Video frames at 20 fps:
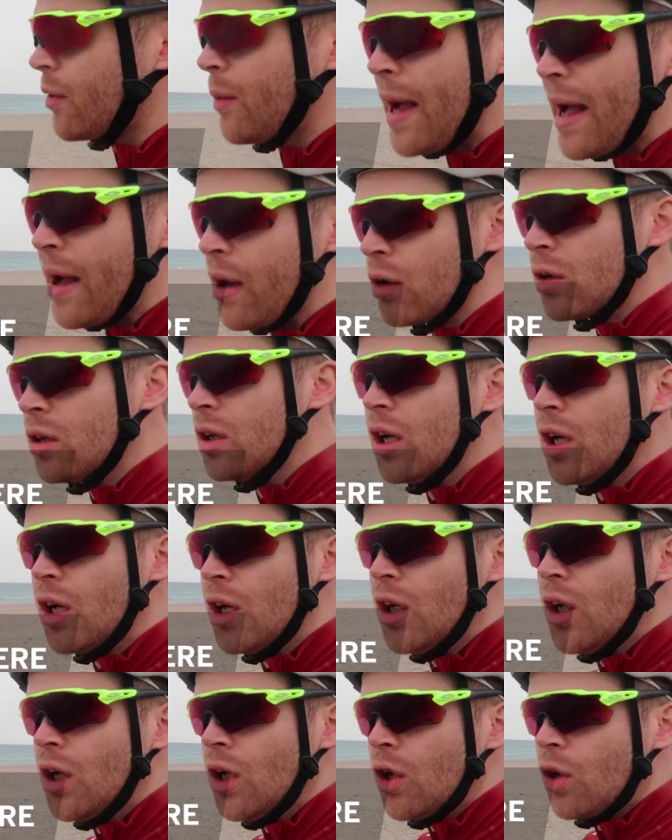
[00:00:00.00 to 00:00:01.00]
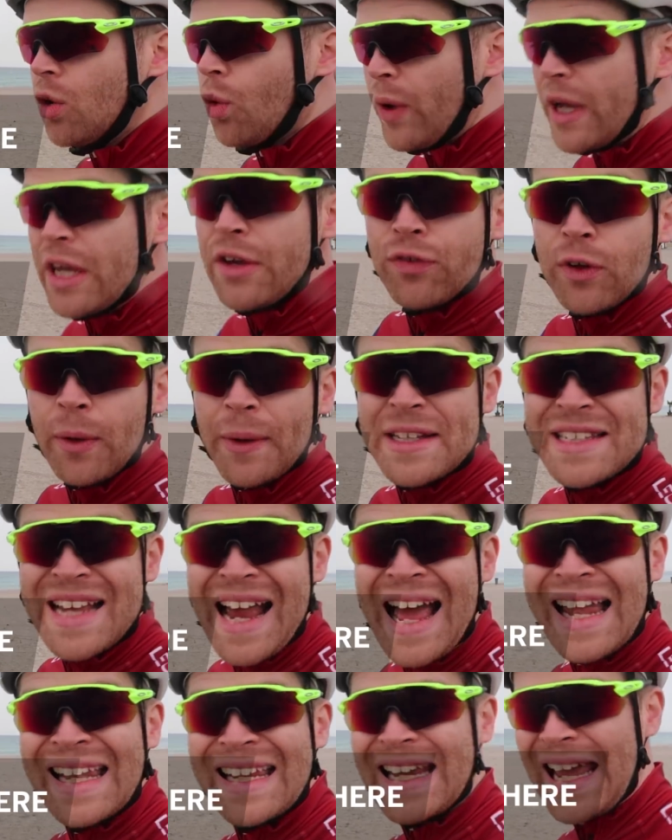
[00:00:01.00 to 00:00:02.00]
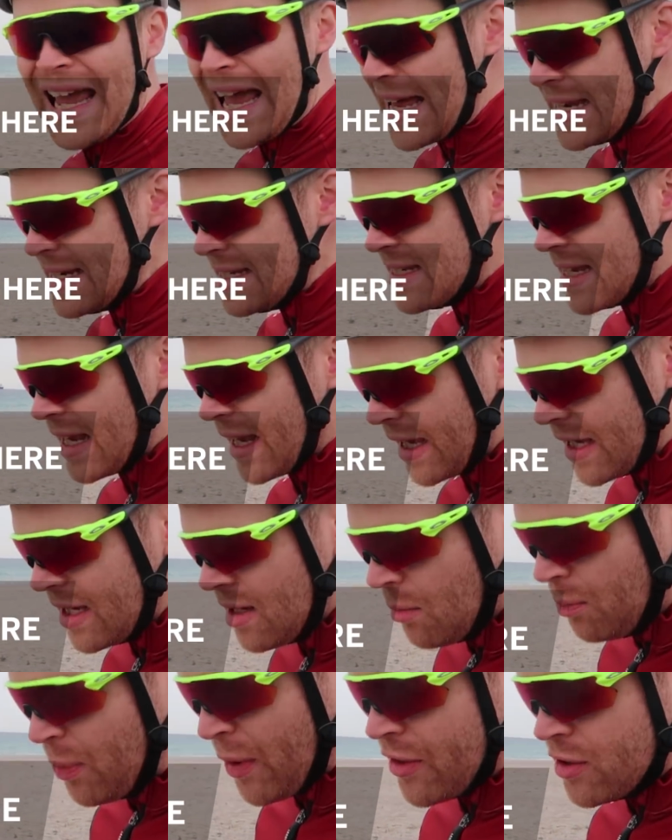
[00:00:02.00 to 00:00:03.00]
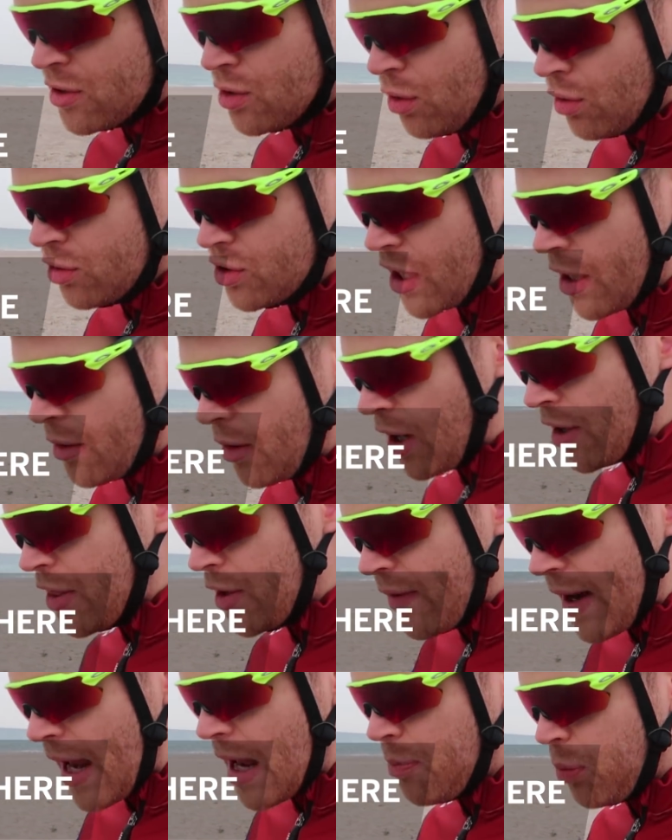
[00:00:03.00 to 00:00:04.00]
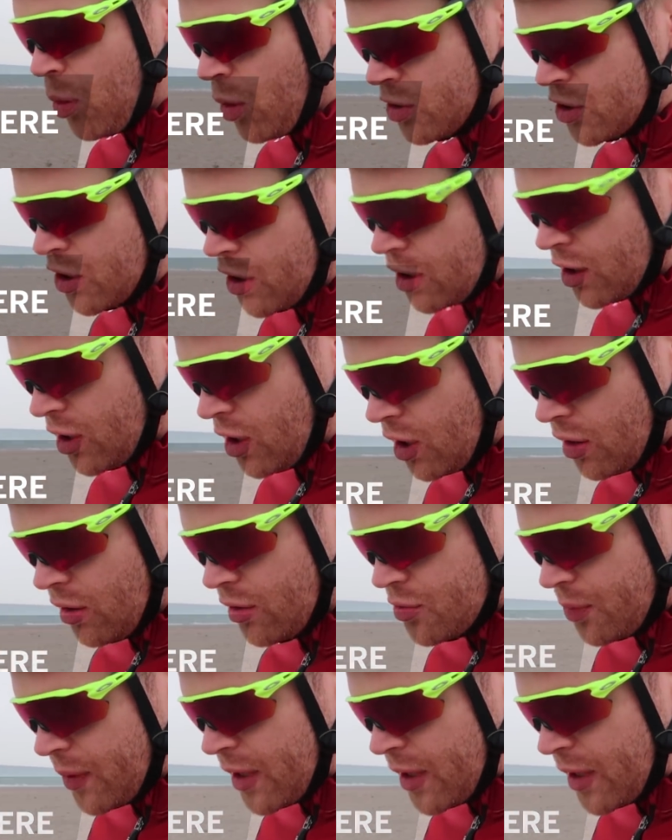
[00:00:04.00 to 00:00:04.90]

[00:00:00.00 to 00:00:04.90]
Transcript: Well, we flew into Alicante, but there's also other airports you can use.